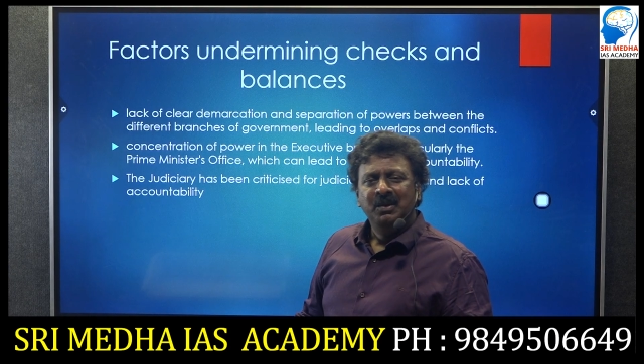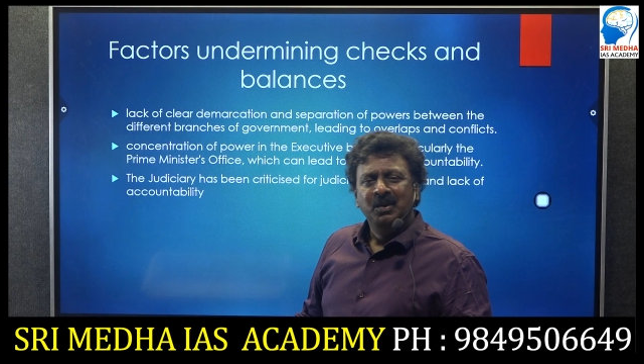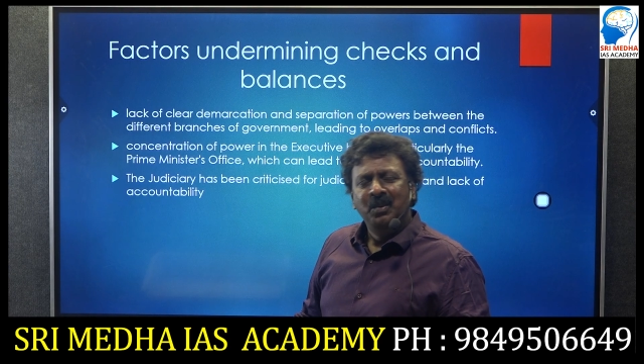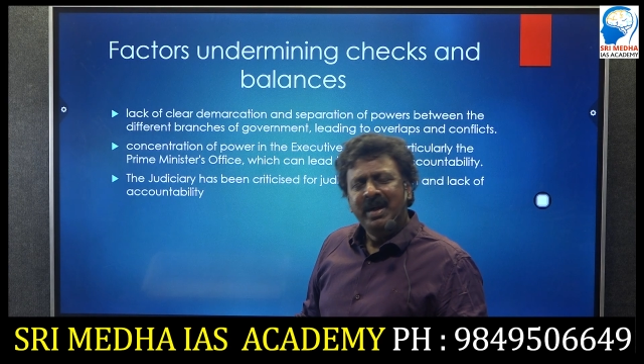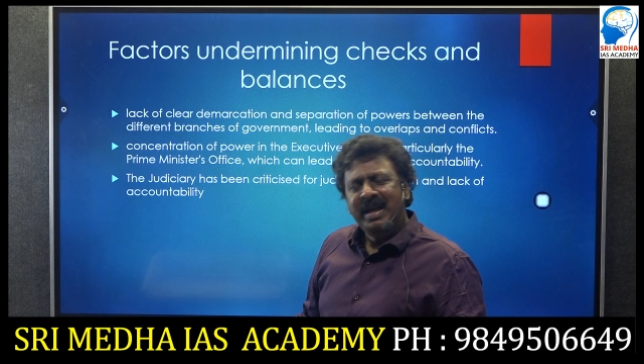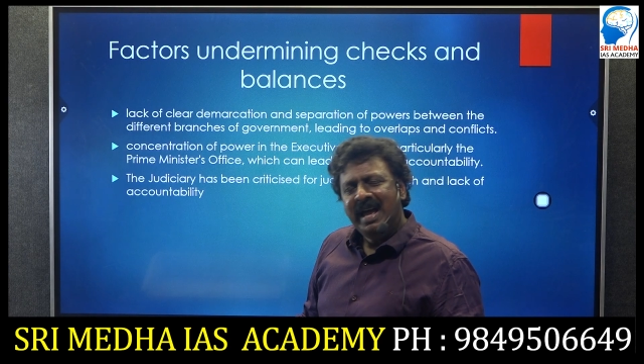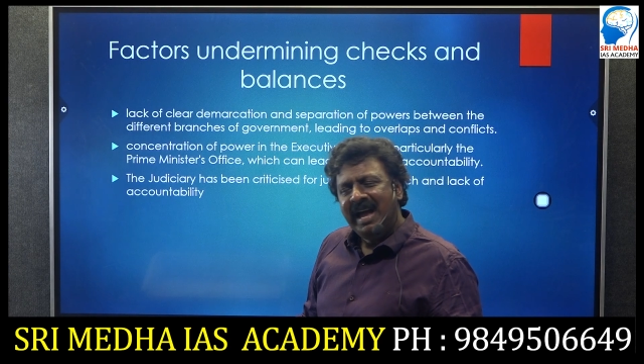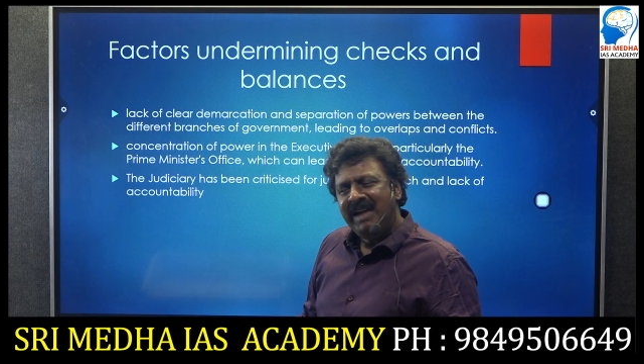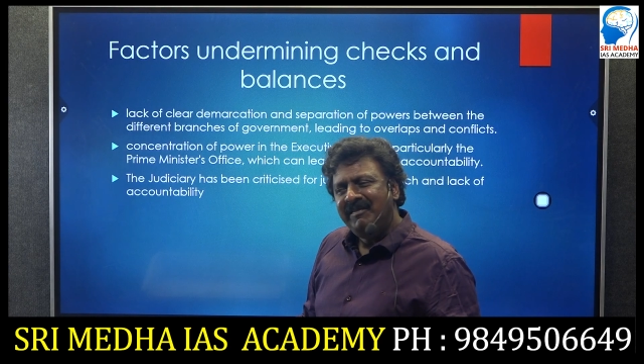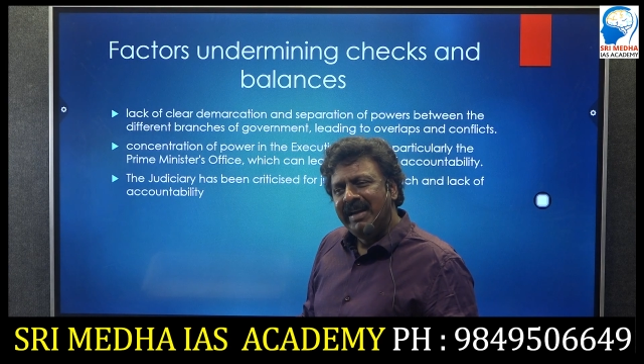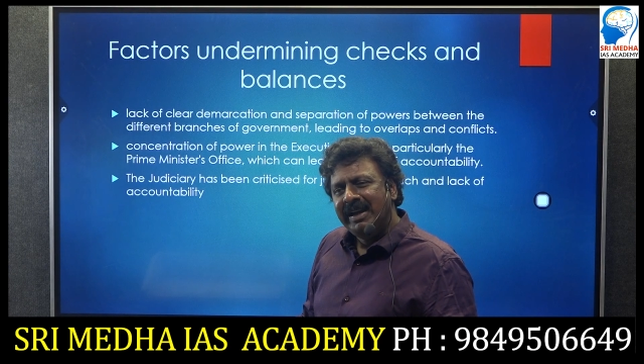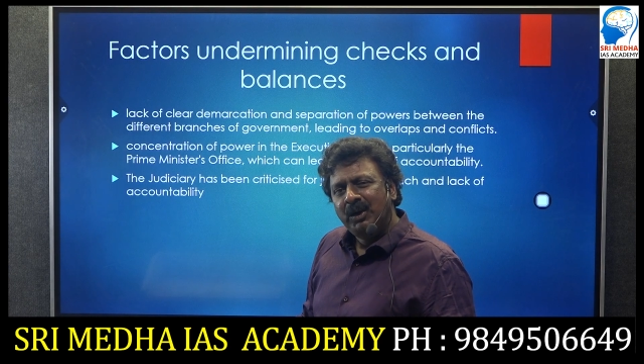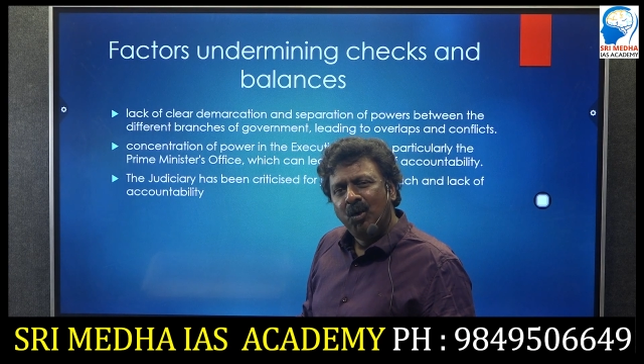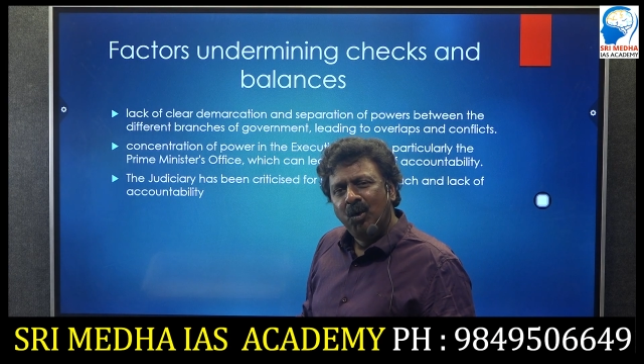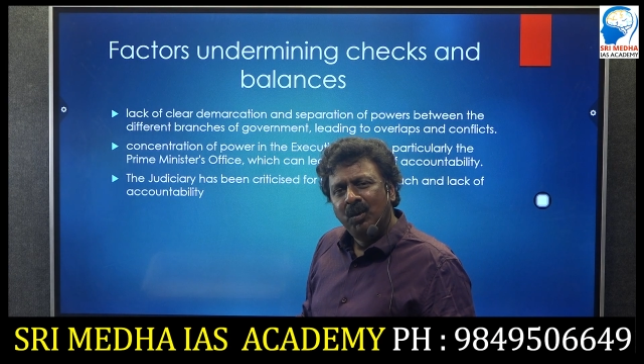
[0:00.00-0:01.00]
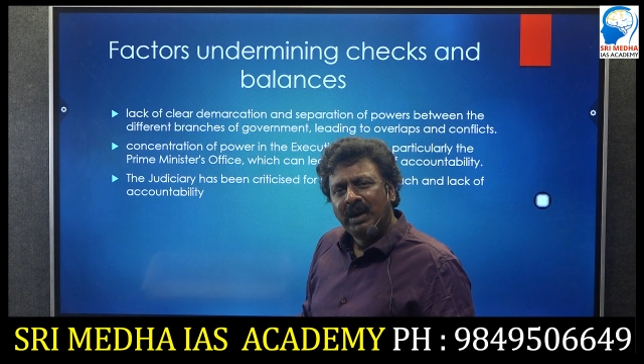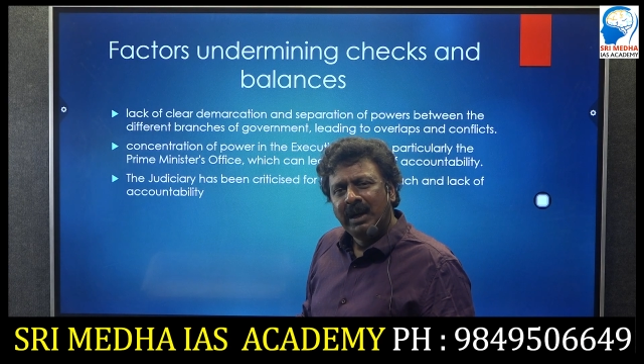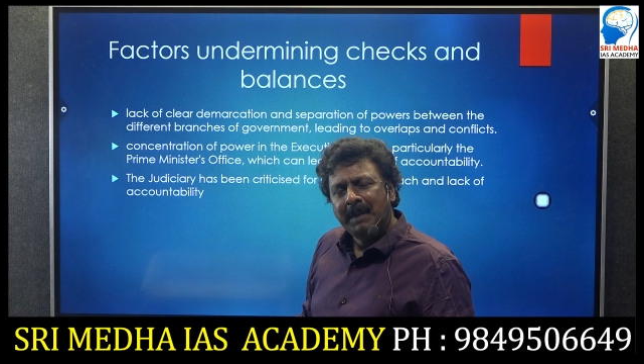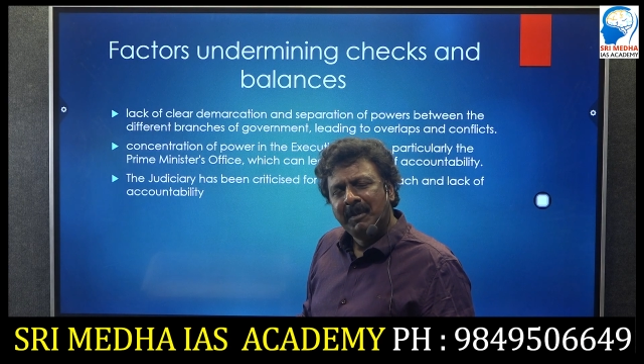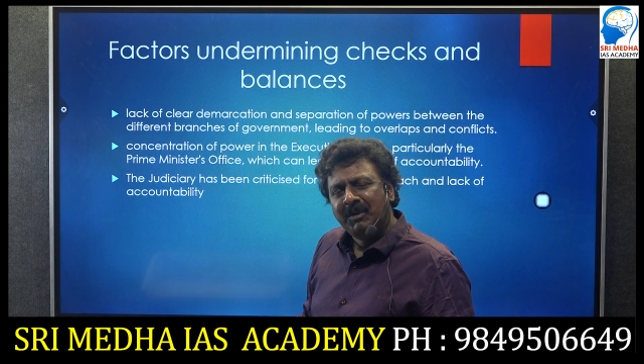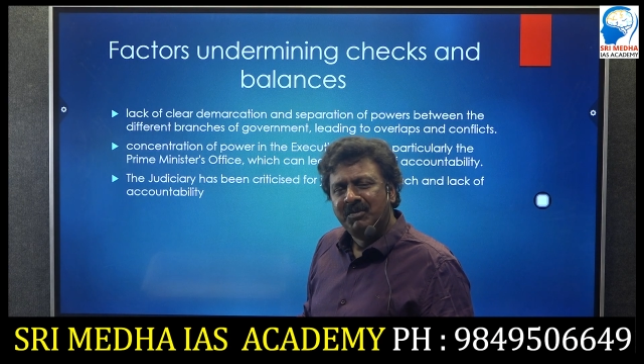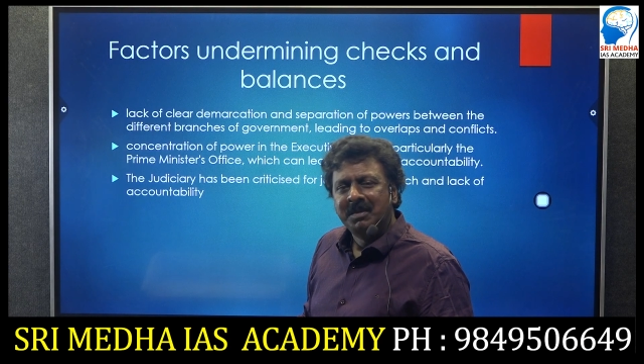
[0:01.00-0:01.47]
we have an
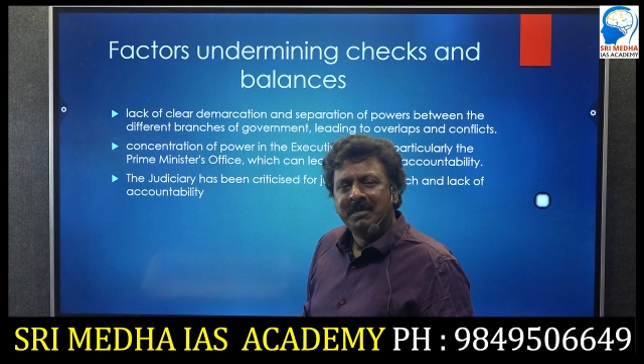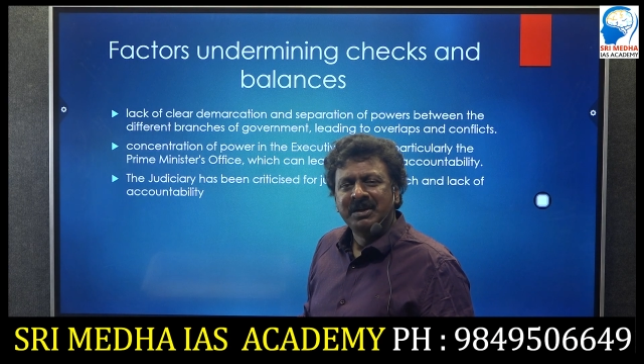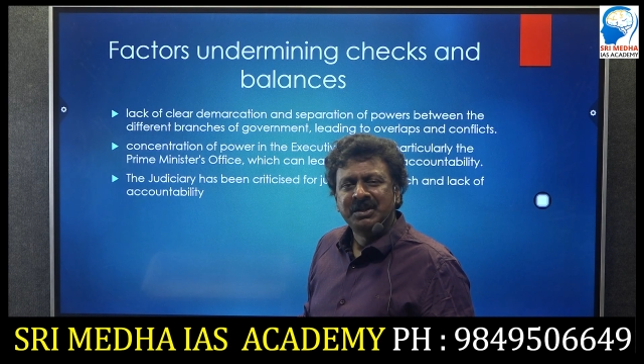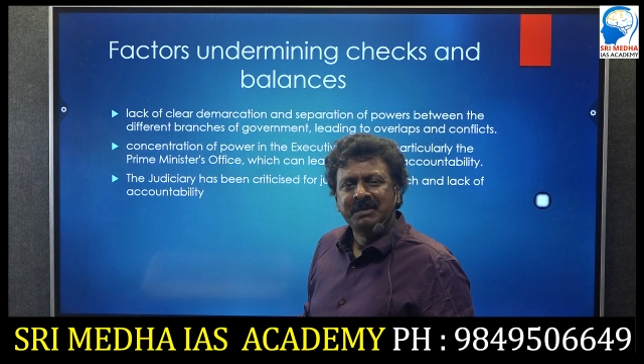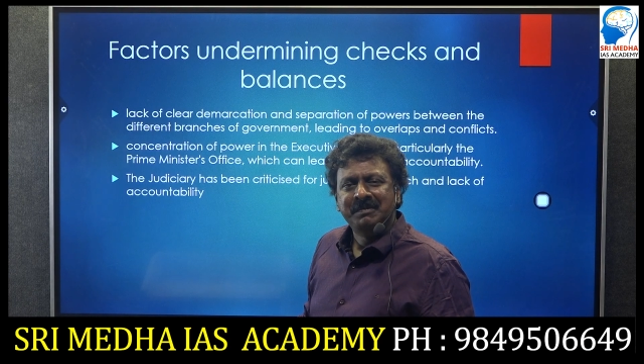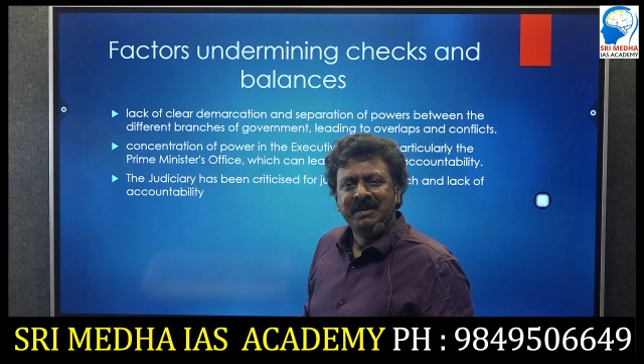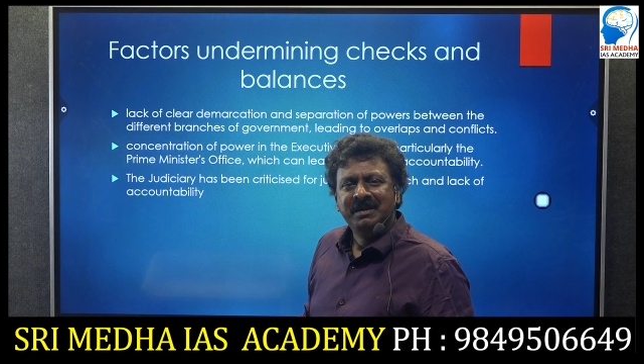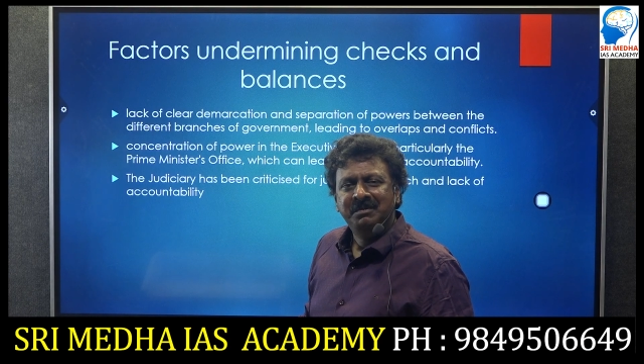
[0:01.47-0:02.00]
overlap of membership